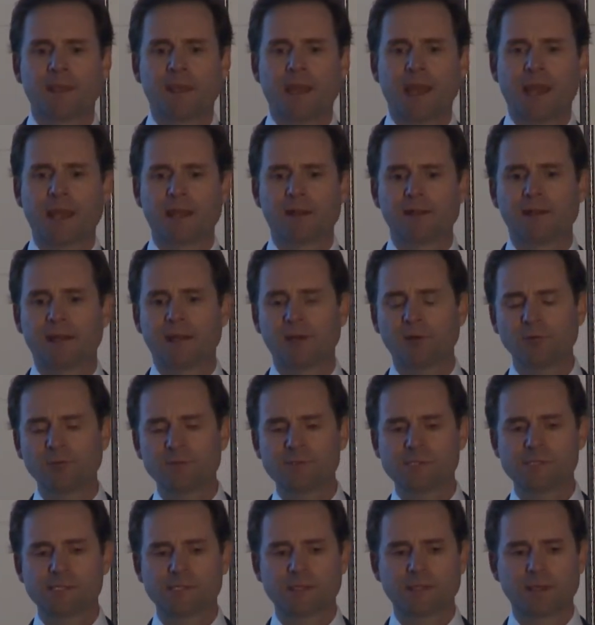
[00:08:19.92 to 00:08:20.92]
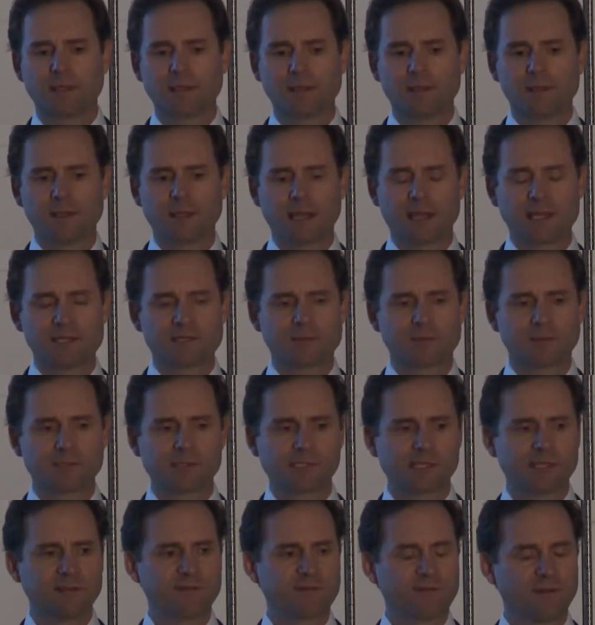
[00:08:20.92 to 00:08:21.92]
And it helps the
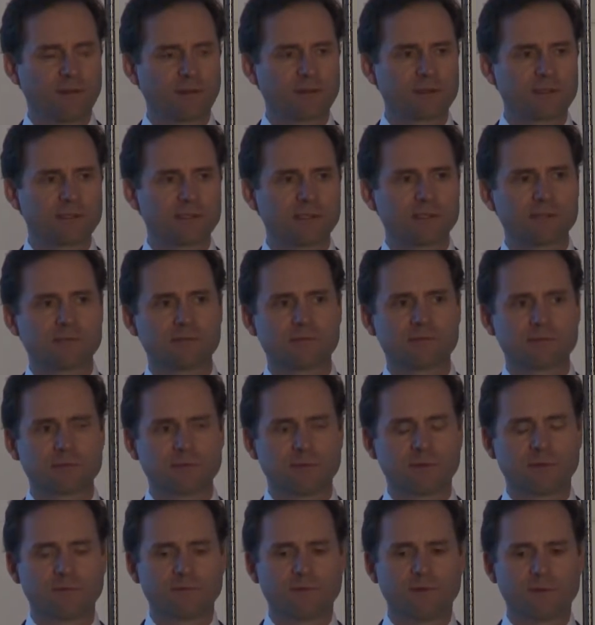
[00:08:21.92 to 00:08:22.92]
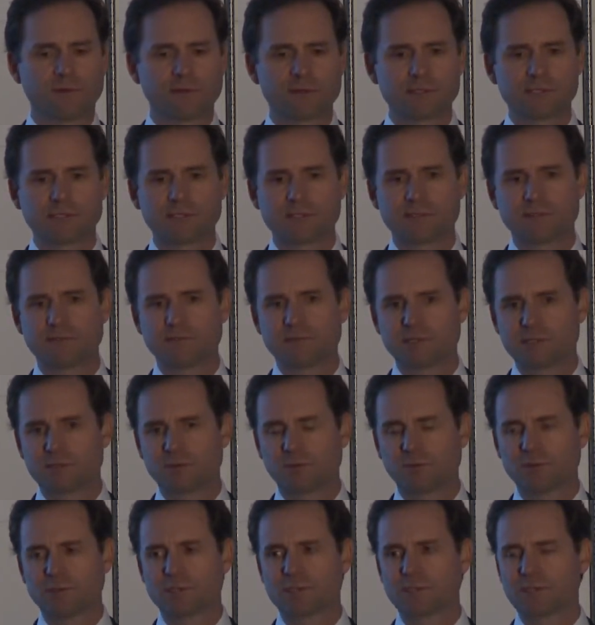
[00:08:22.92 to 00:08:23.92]
ACCC focus its
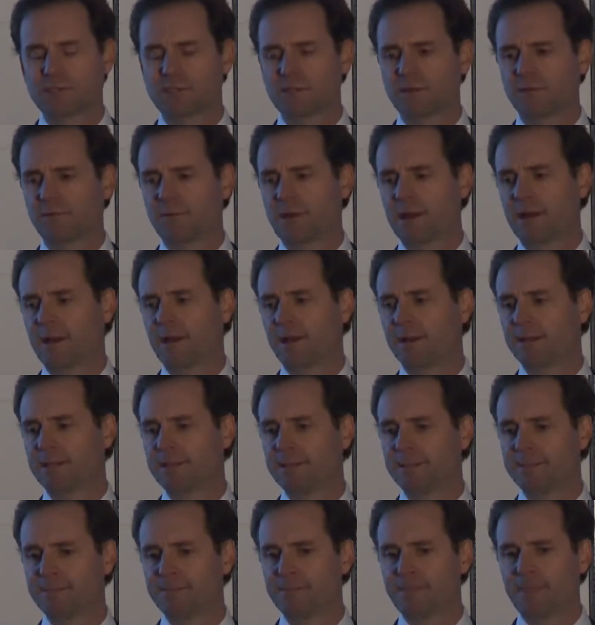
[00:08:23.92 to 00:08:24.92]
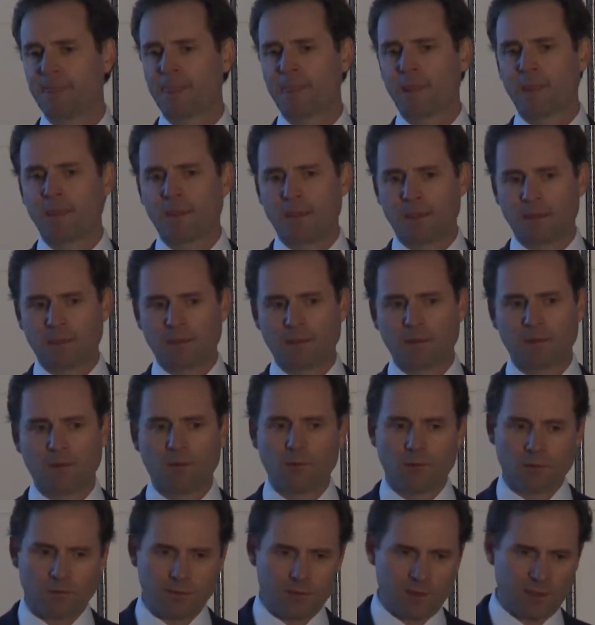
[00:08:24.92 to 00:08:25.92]
resources around
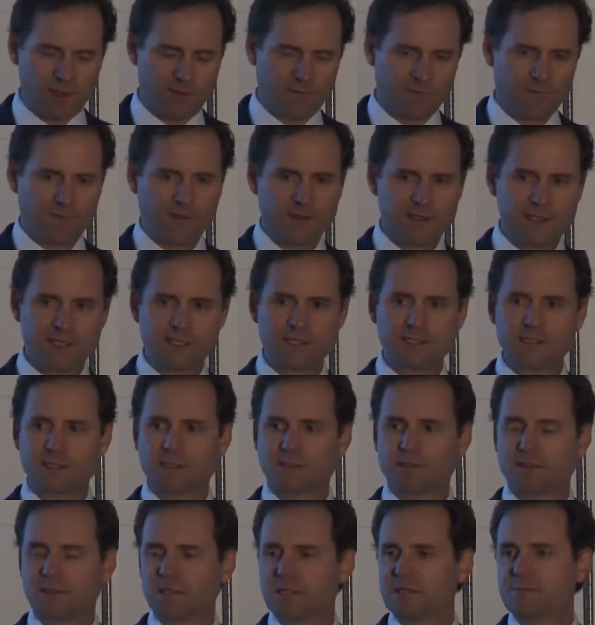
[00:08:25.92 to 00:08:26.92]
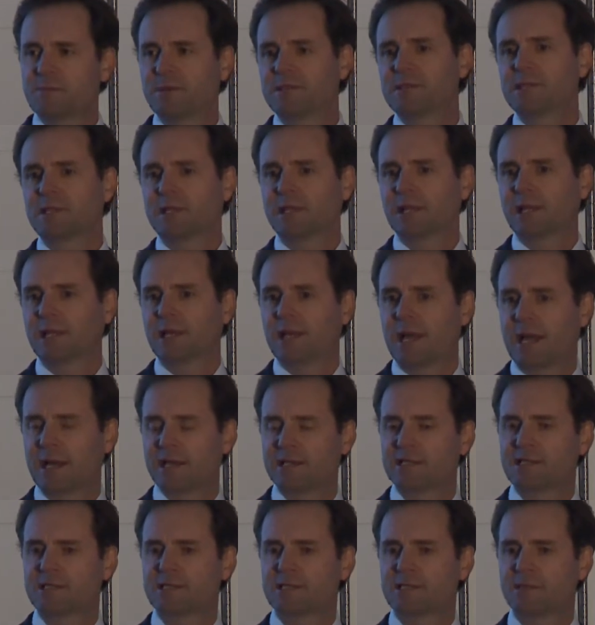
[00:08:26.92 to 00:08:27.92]
if these particular
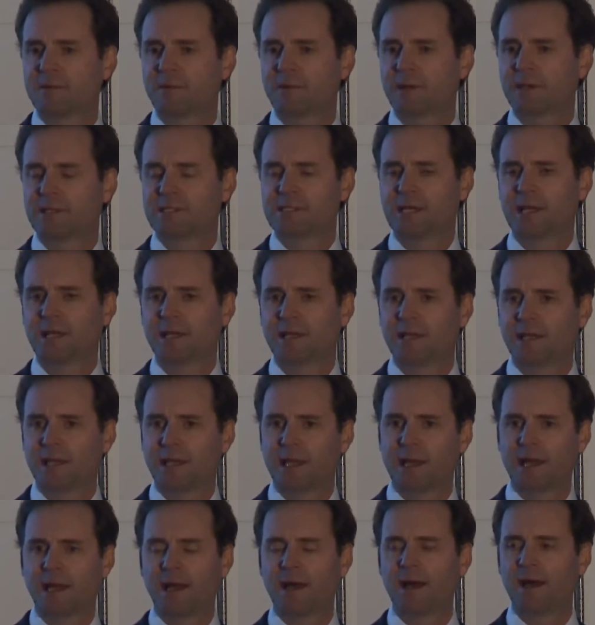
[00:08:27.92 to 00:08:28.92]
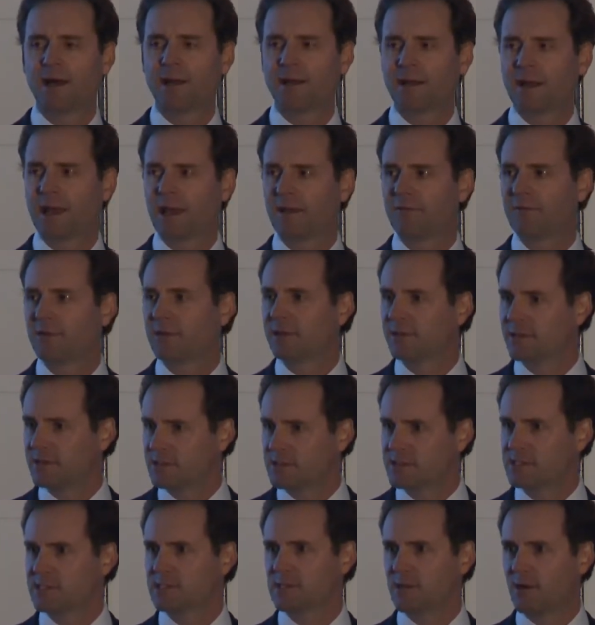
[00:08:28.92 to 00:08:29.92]
cases that we are taking aren't having the
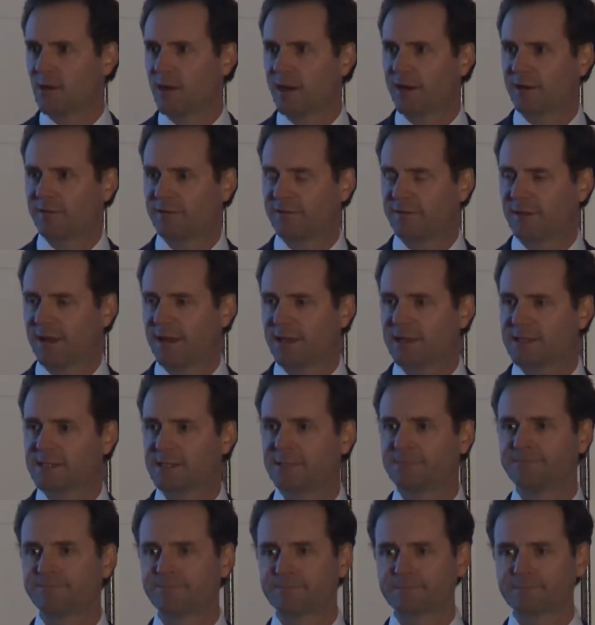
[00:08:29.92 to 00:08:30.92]
desired effect,